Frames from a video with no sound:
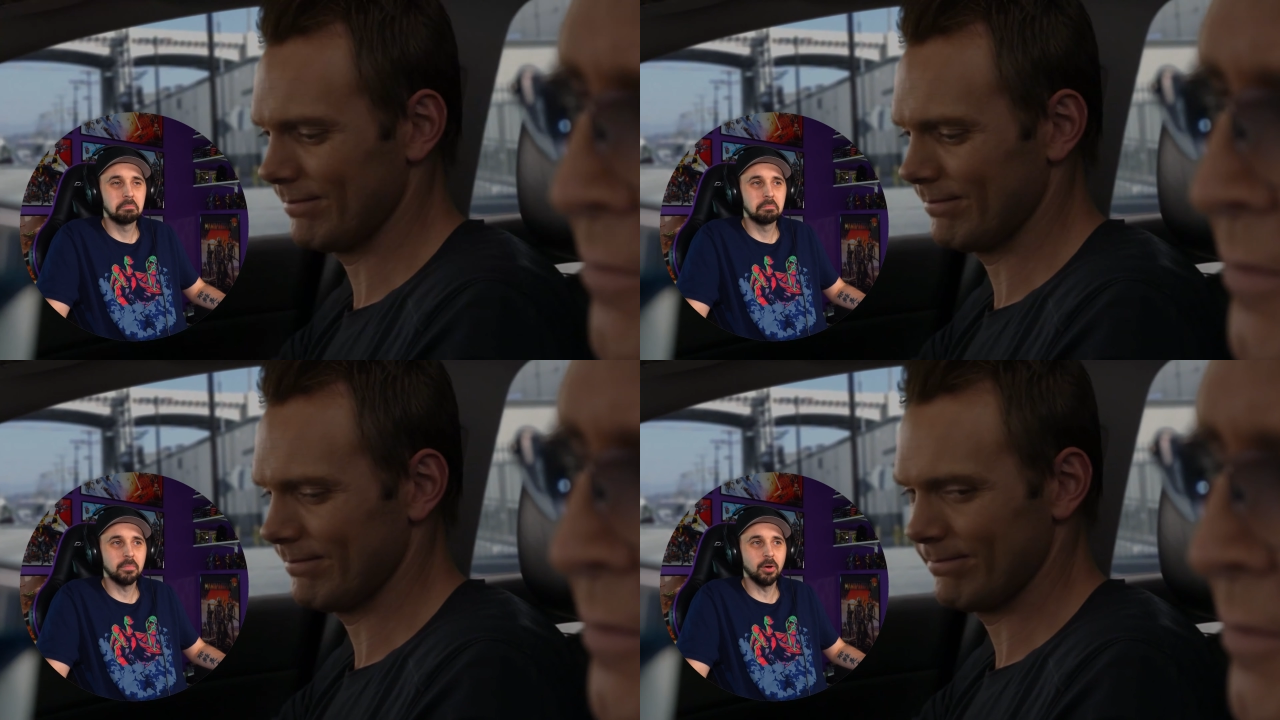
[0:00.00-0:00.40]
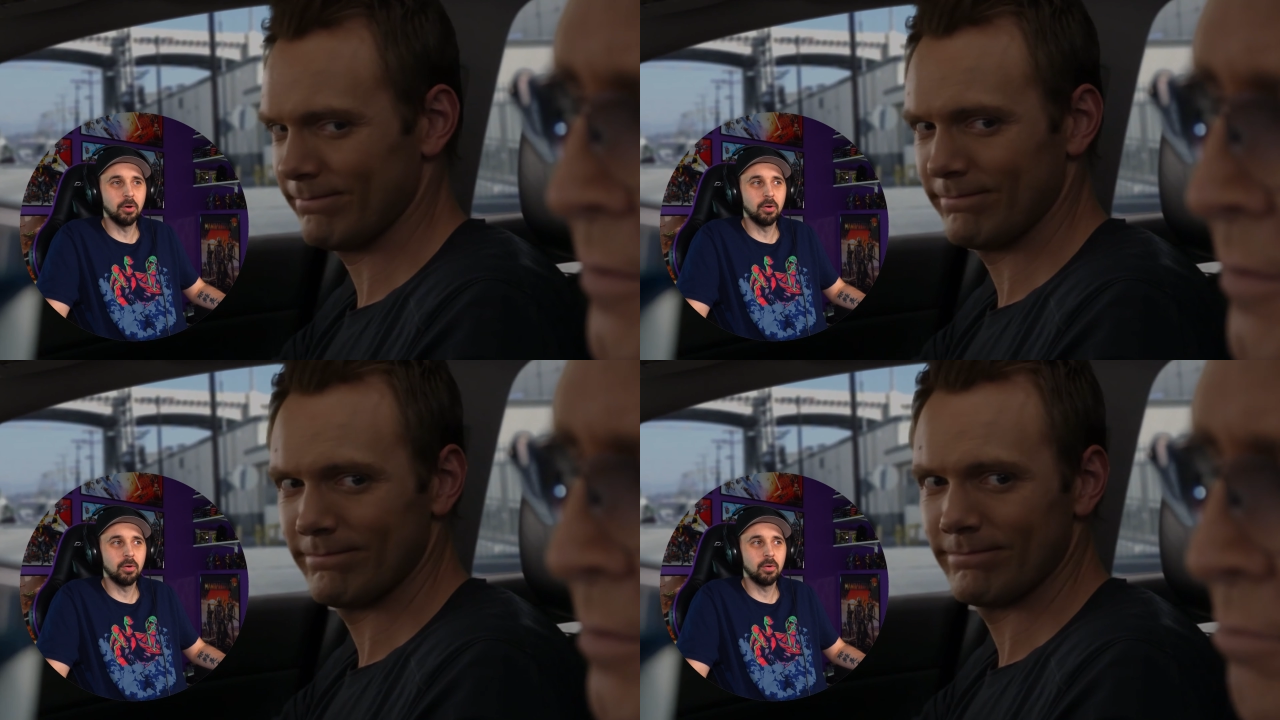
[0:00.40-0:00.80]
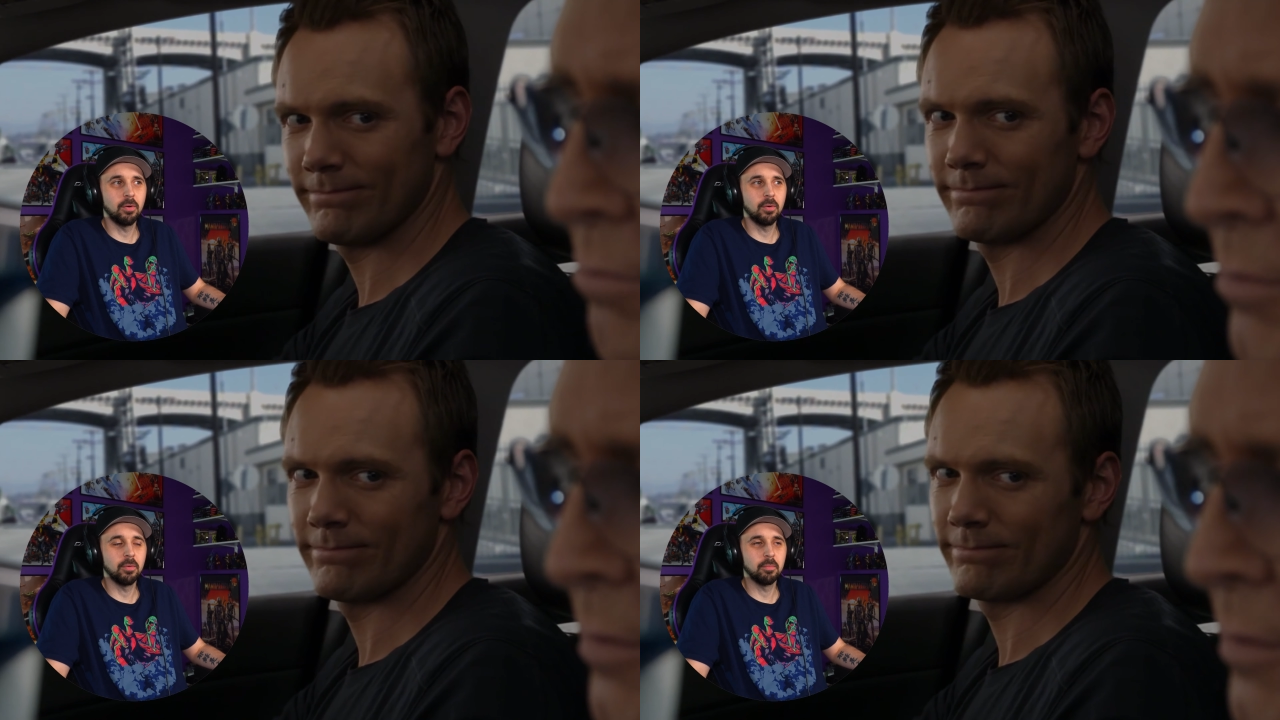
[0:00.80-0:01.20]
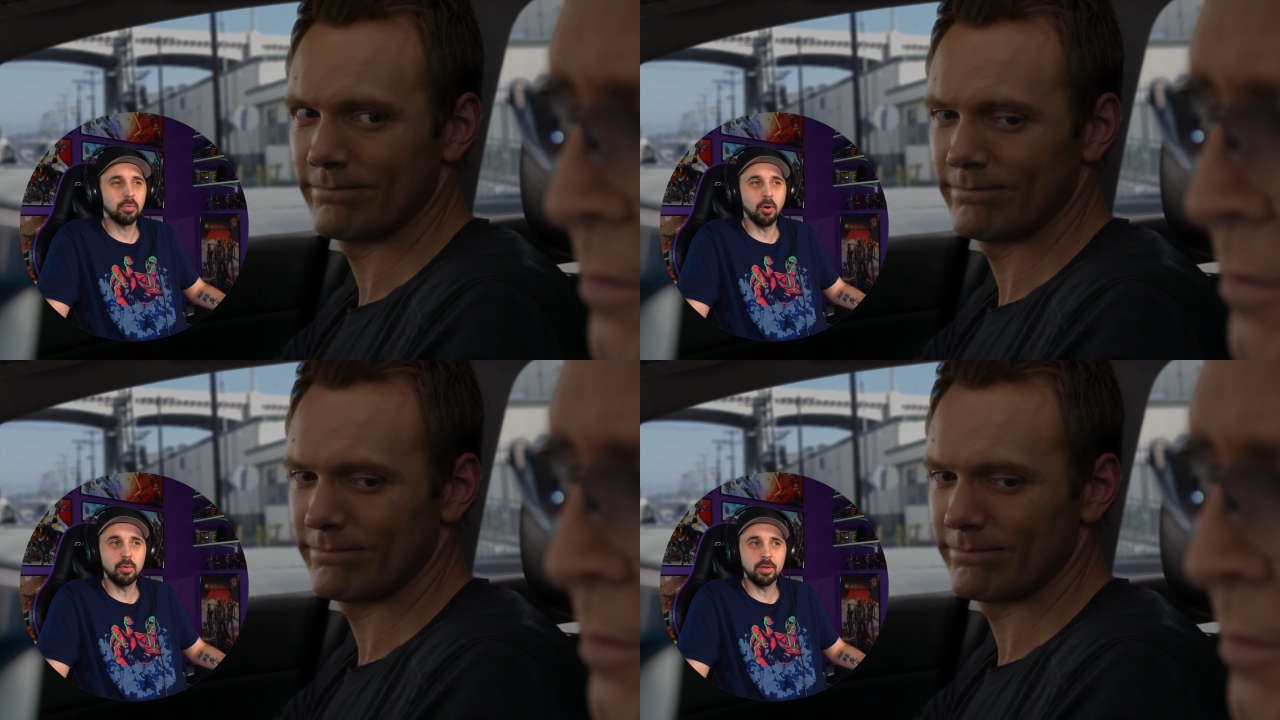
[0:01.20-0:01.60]
Speaker 1: Oh, goodbye.
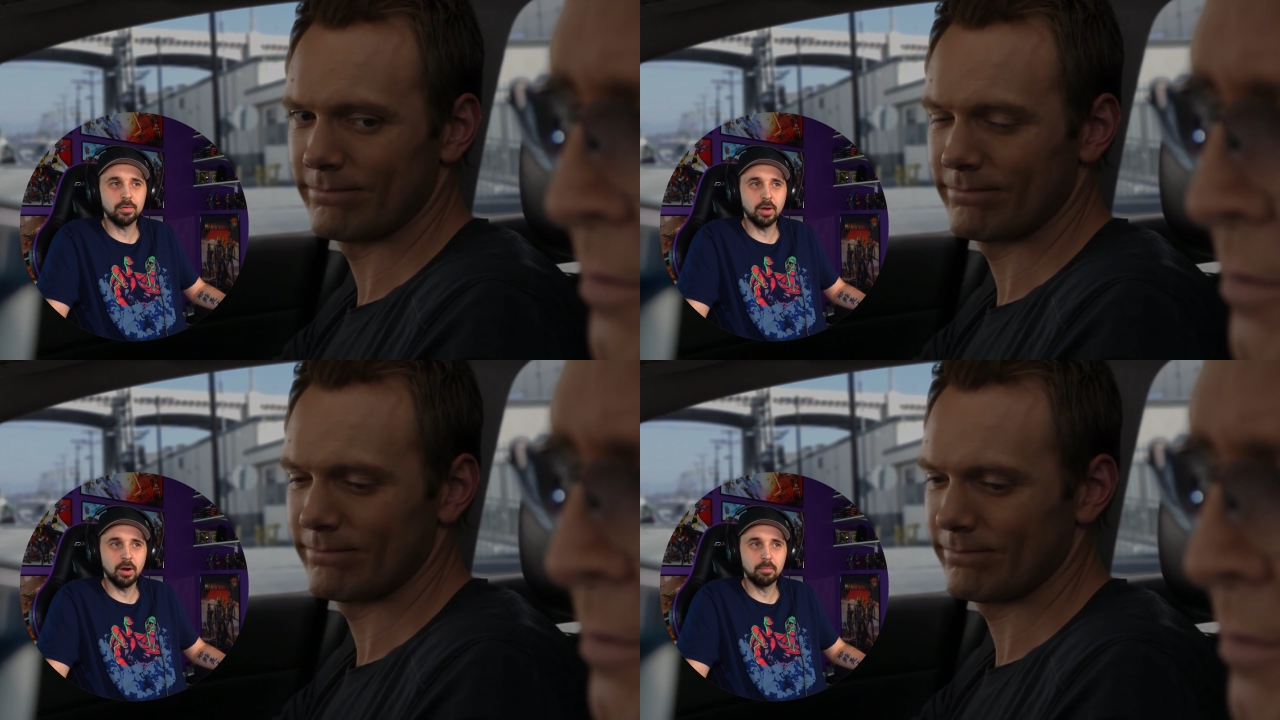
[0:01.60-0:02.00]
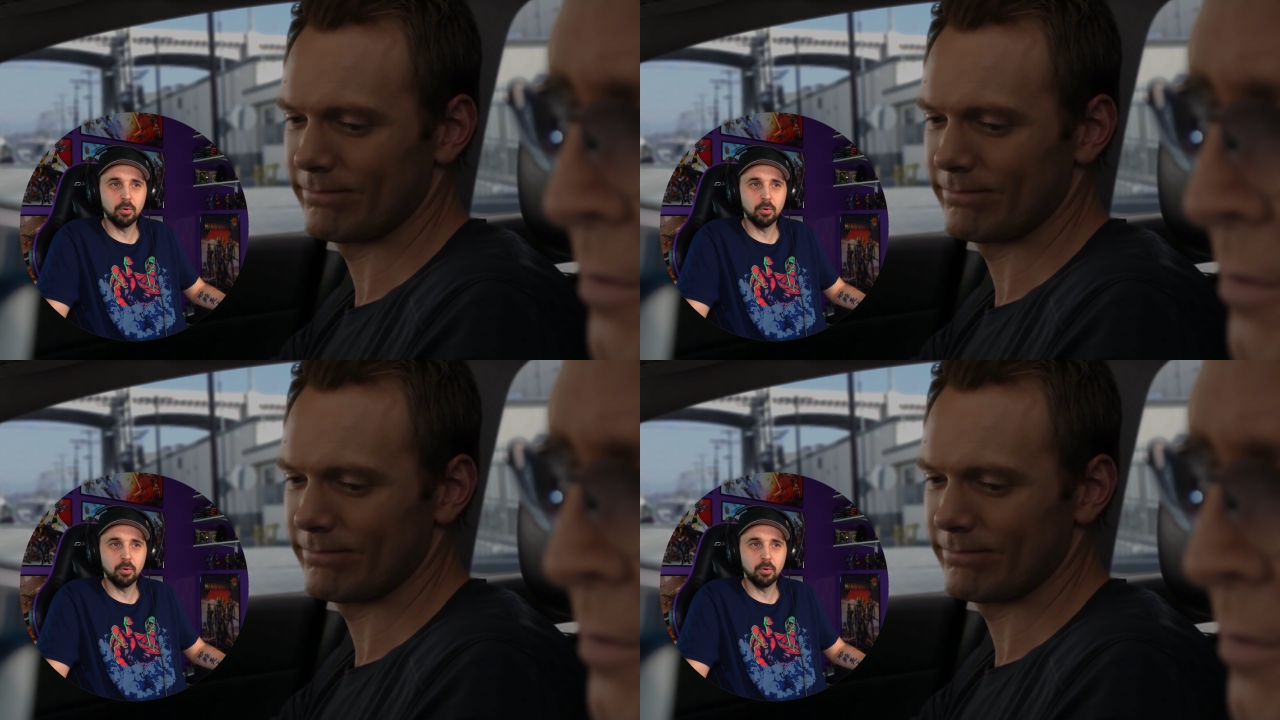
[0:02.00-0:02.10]
Broke his heart, broke